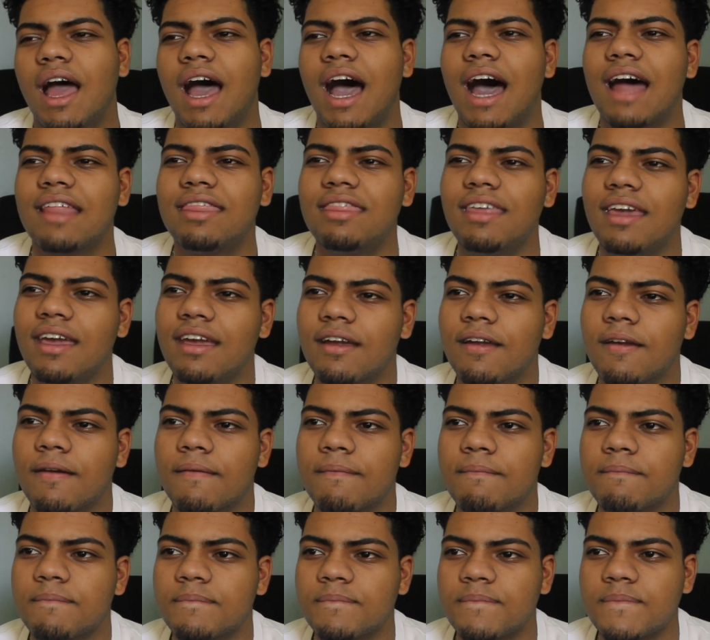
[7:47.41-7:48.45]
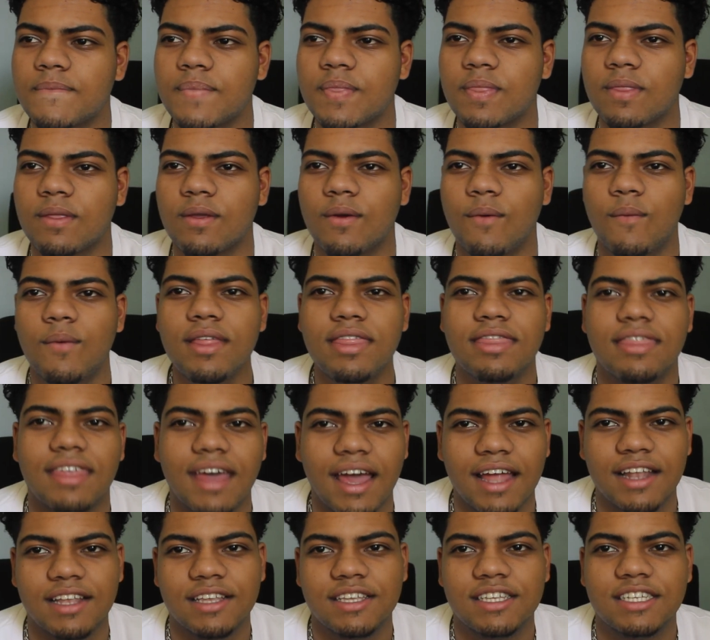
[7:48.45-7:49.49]
I think with
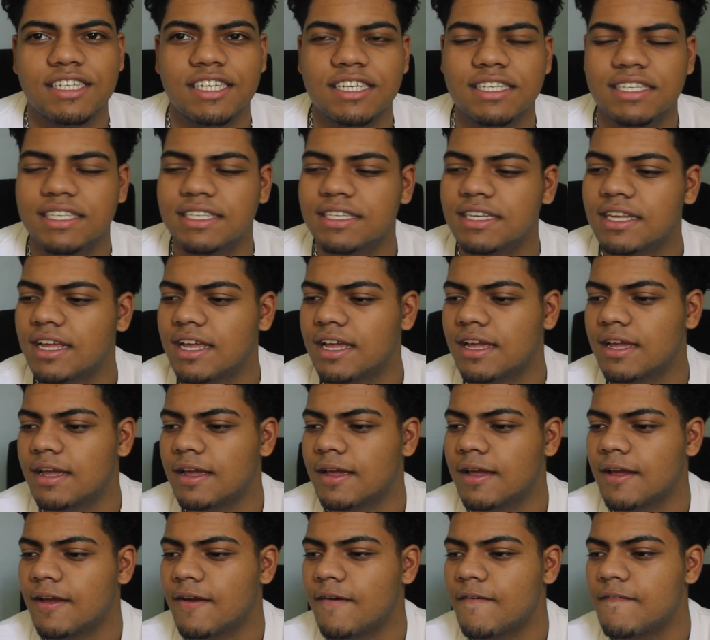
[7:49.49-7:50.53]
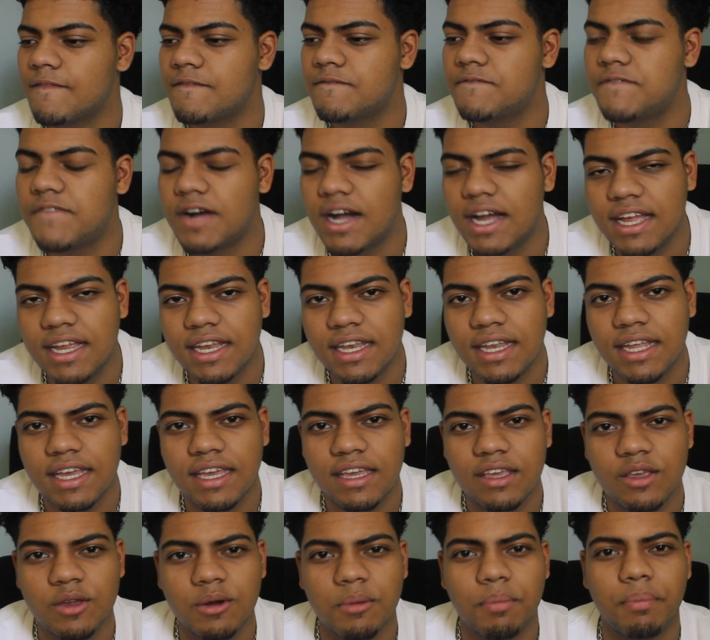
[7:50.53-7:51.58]
that, just
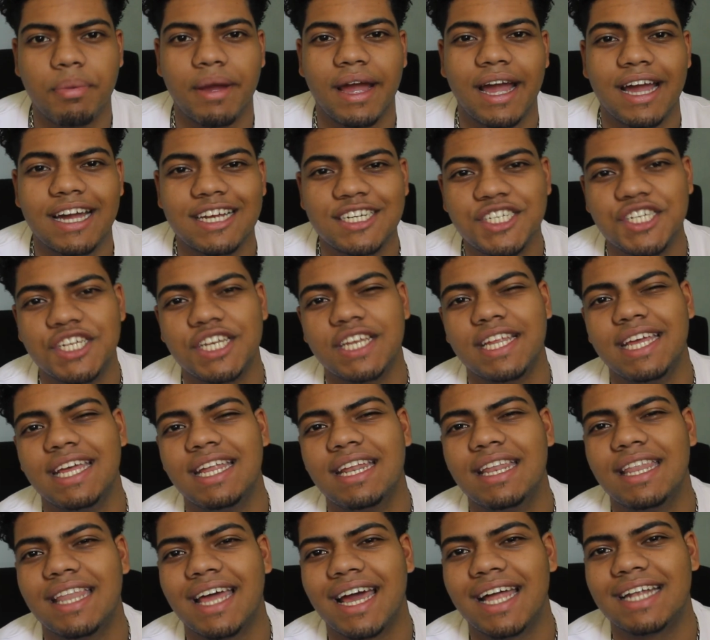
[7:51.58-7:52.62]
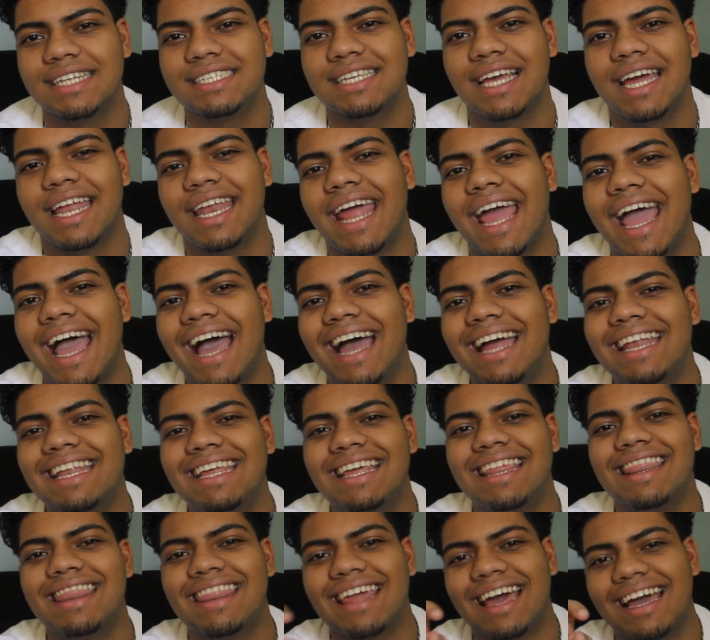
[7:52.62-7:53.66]
finding your passion in that and
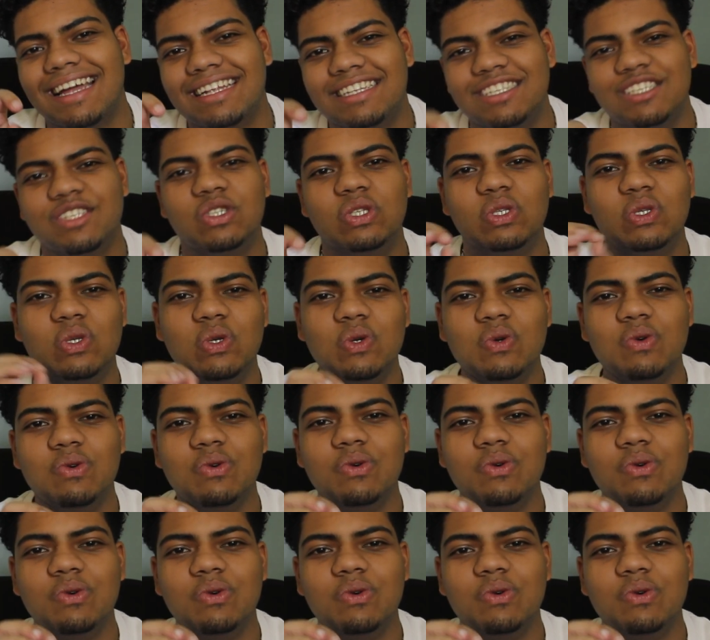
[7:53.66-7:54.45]
adding that to